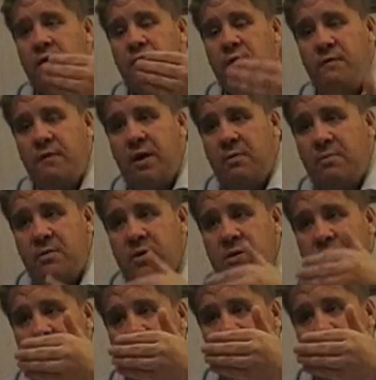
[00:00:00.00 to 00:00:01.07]
the
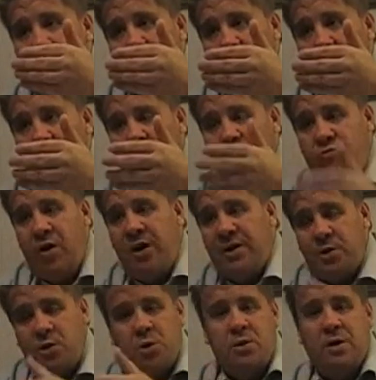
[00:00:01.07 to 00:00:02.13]
family's
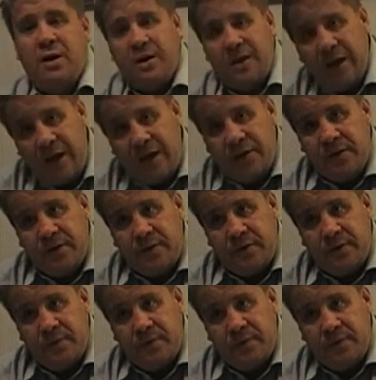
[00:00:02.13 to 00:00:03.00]
right to that land.